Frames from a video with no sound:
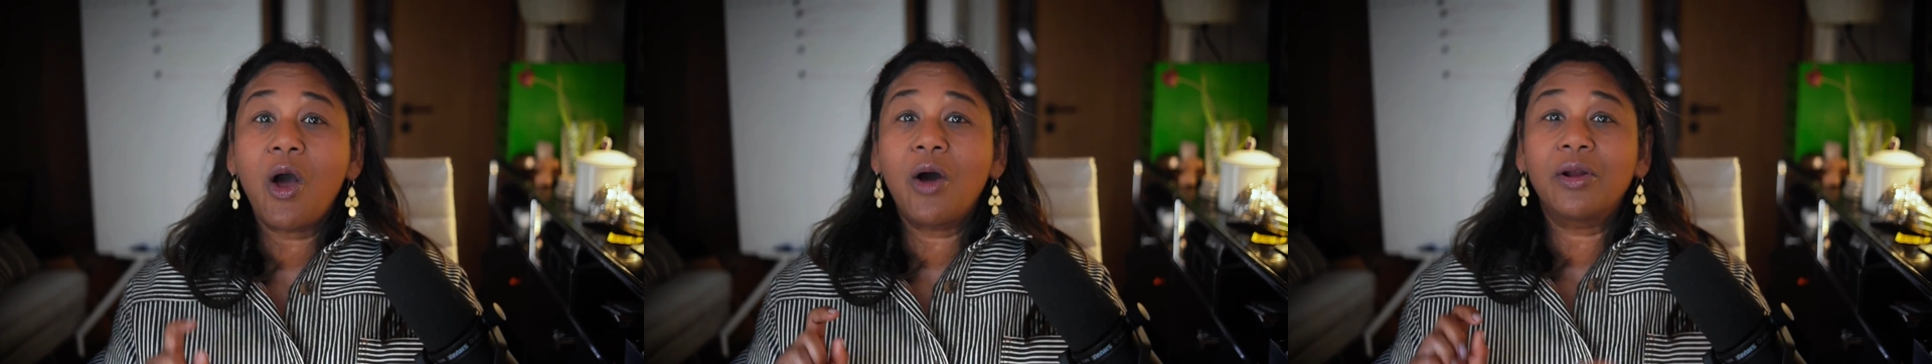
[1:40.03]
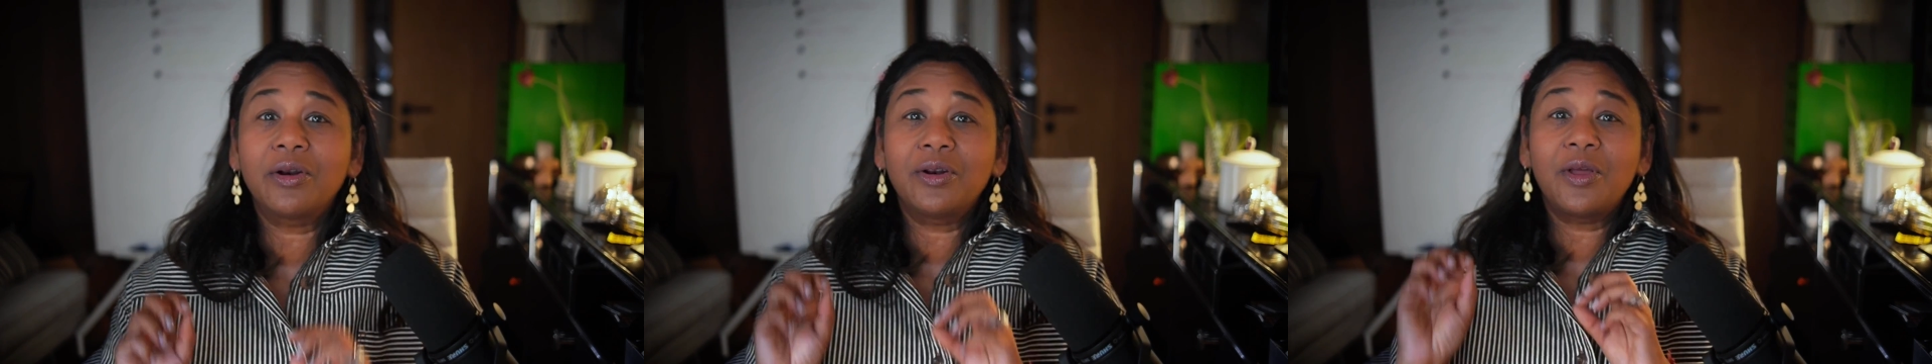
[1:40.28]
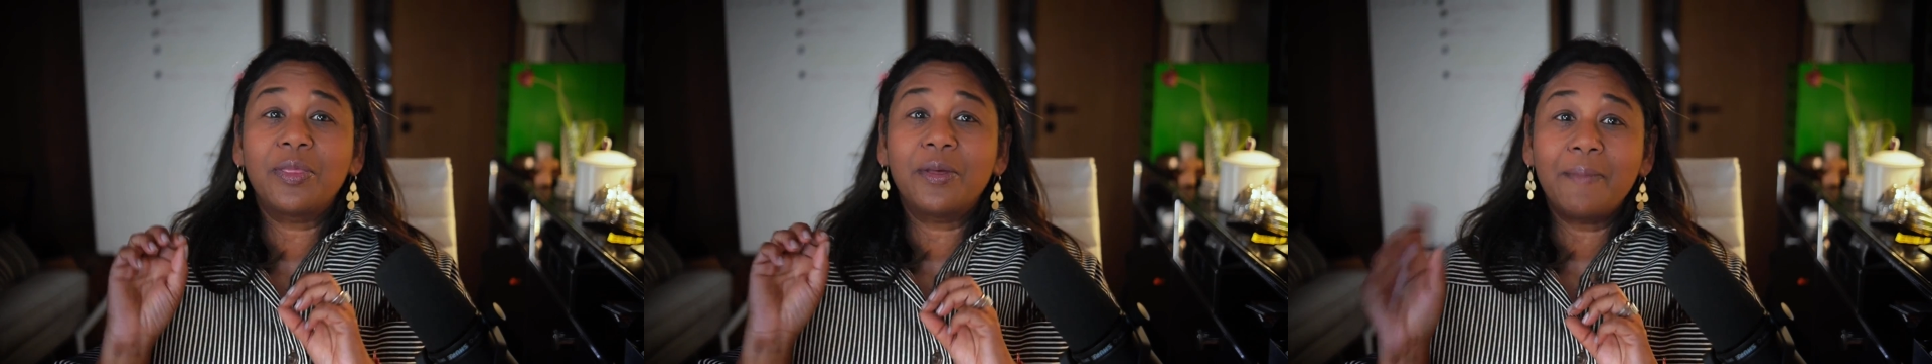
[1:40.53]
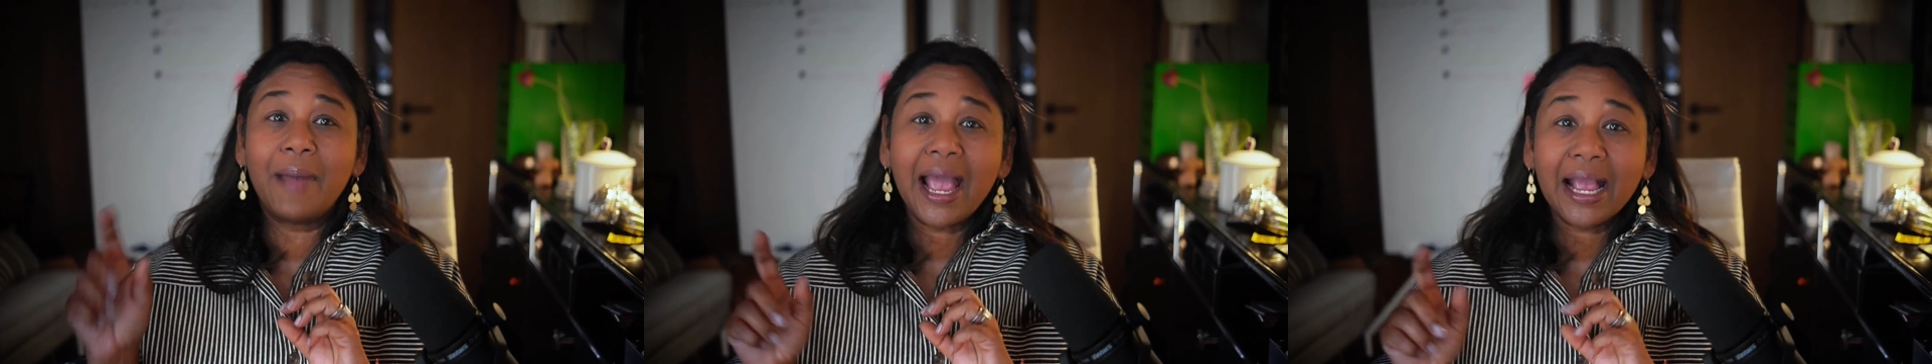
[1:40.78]
on the
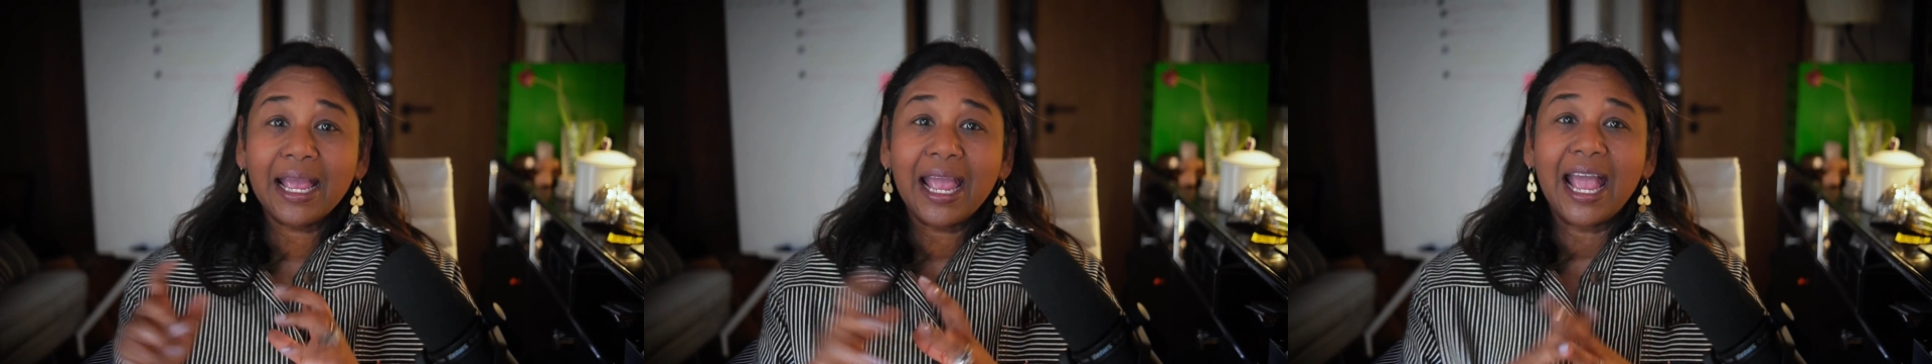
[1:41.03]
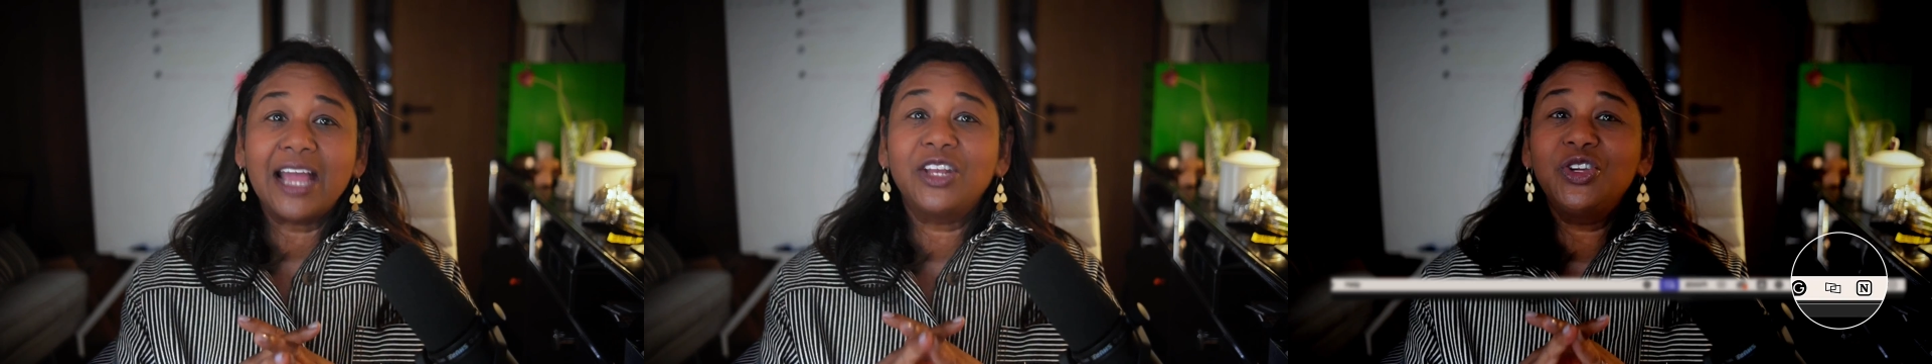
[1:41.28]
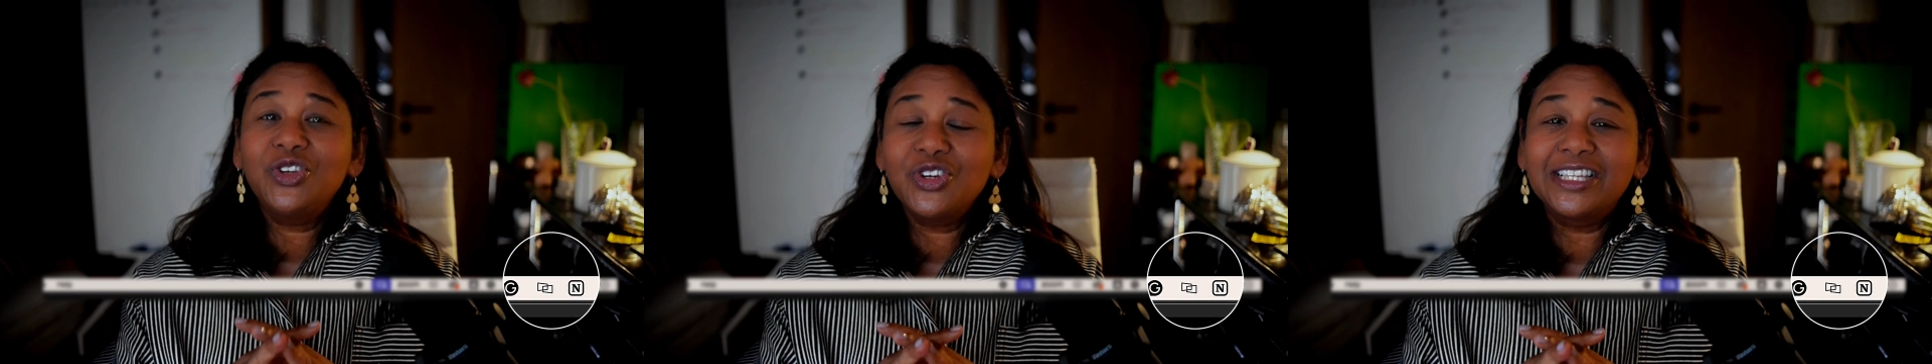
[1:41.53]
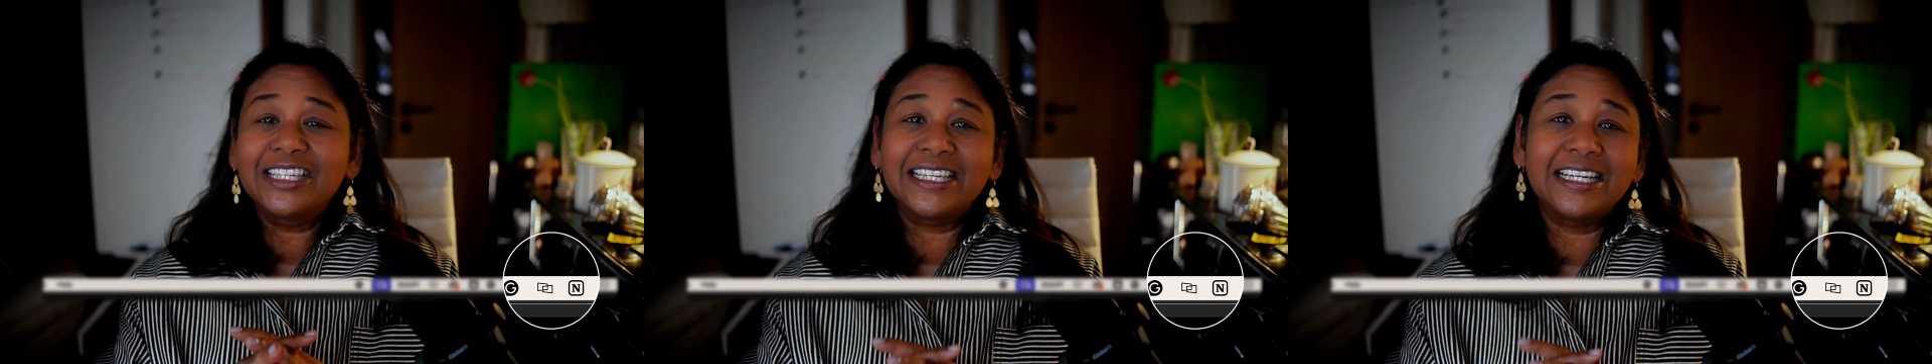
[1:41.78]
Mac and you
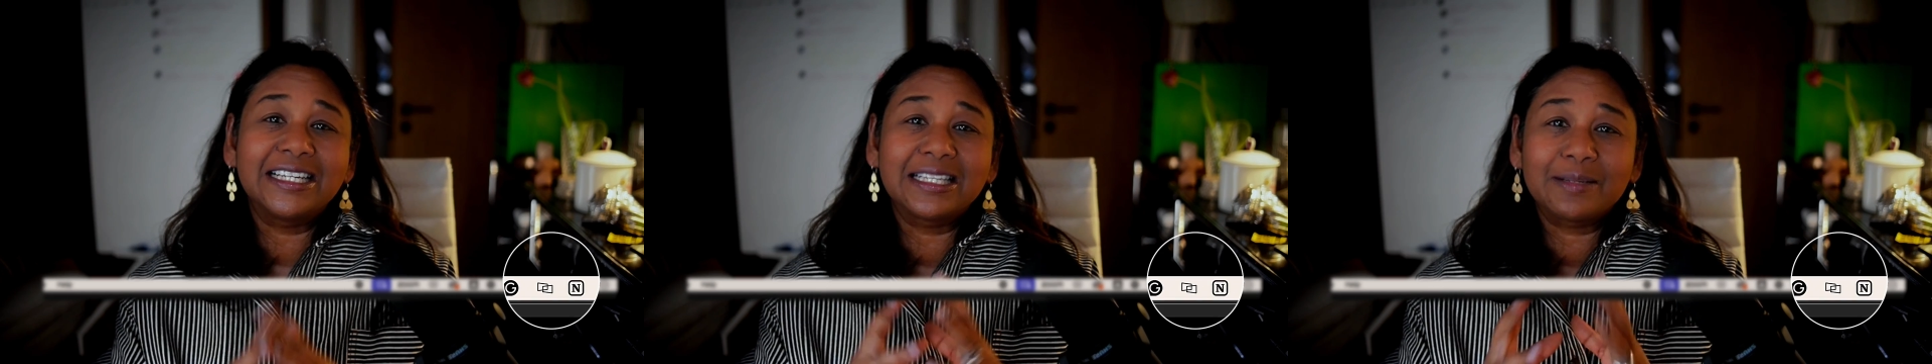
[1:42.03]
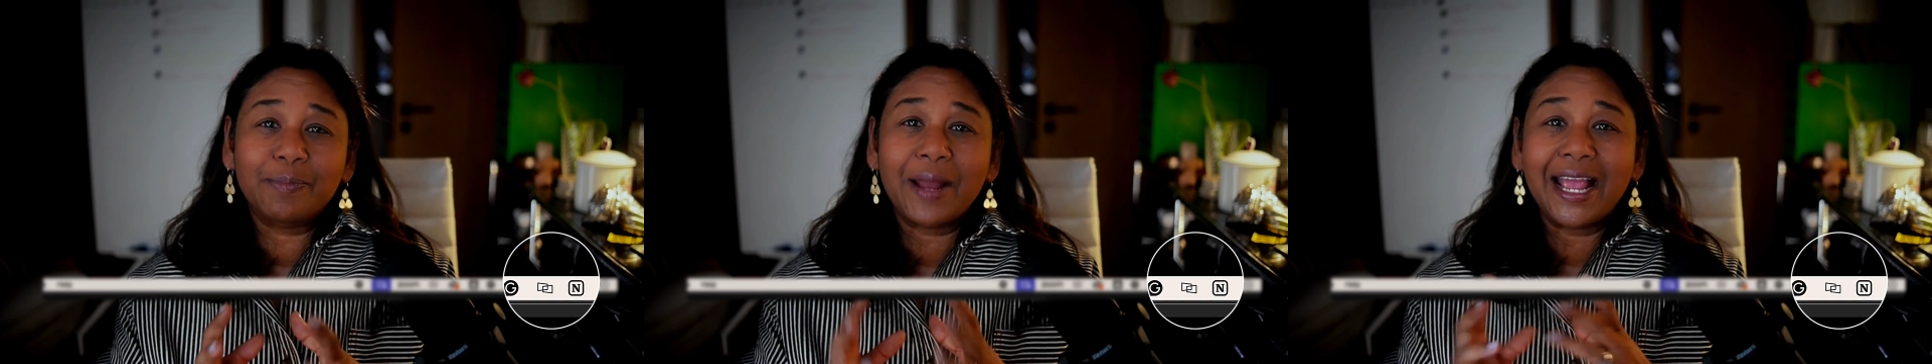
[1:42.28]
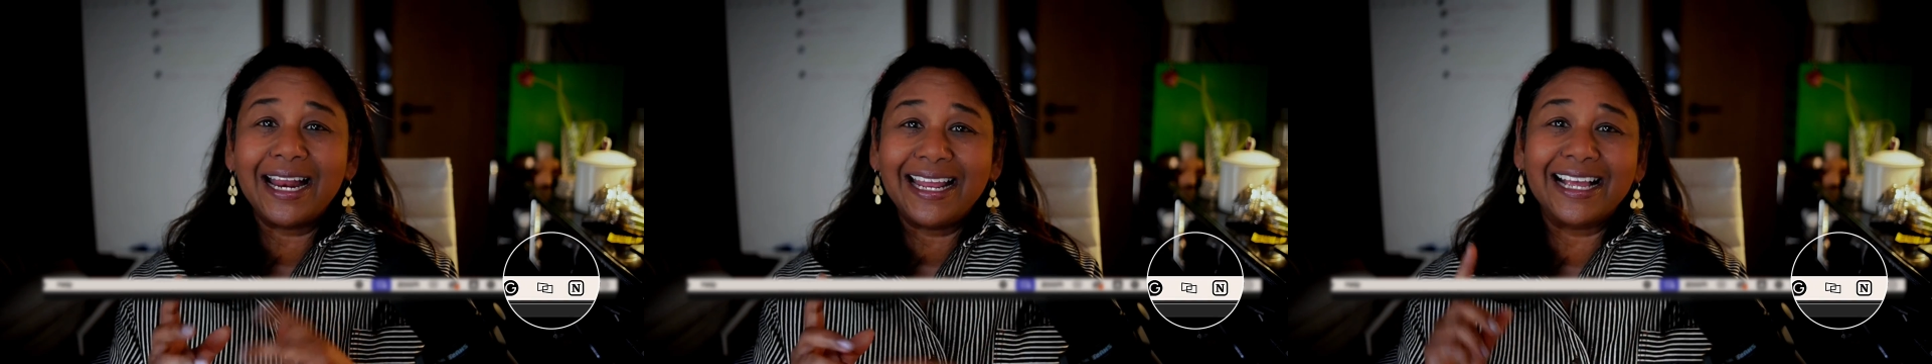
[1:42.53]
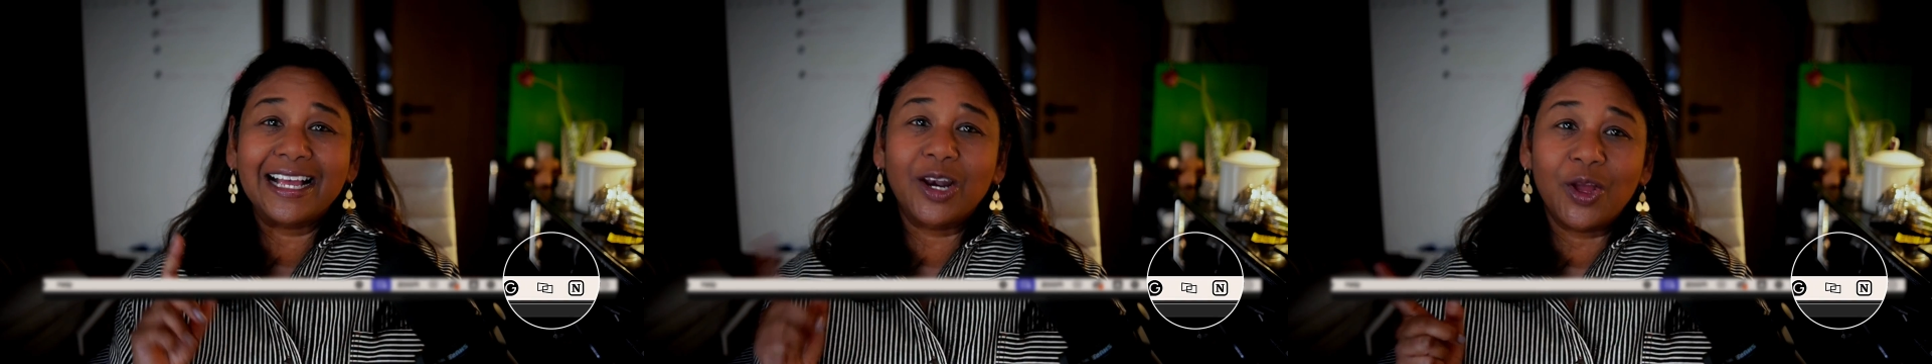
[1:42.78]
should see a display
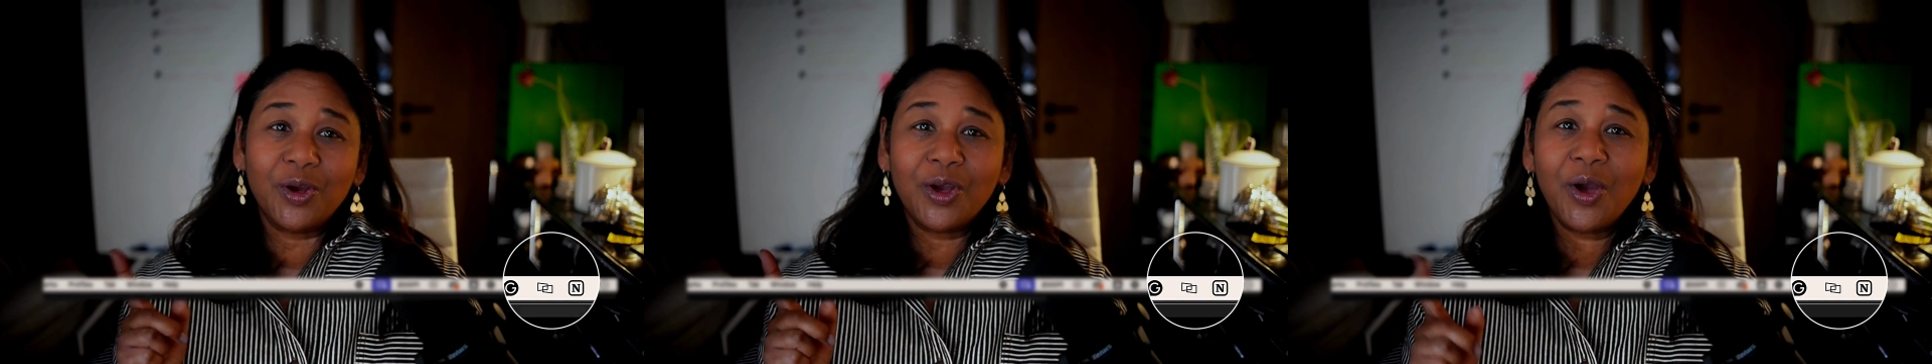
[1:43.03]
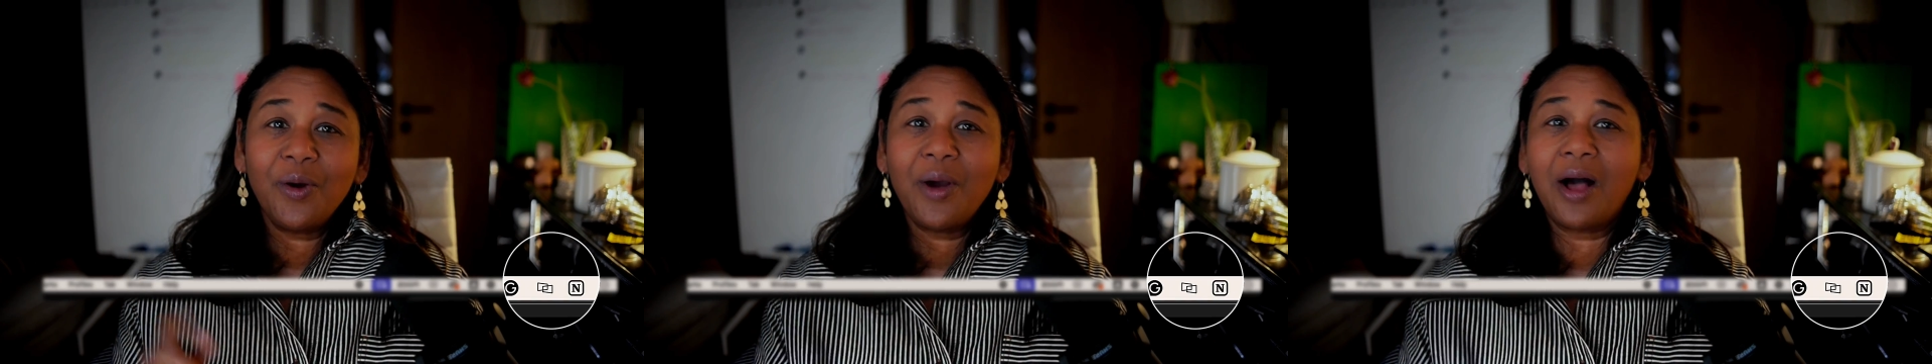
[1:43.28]
link logo.